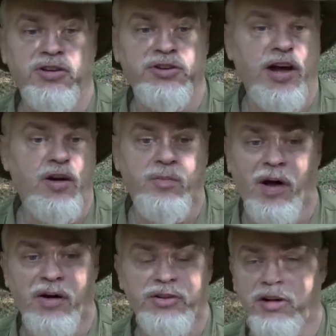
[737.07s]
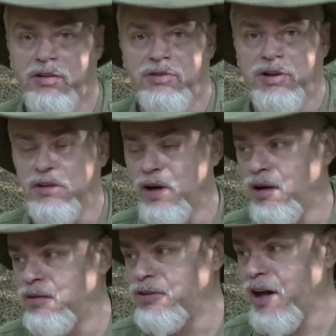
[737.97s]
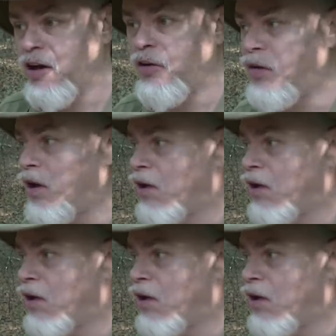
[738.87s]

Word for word: standard ponchos and, and standard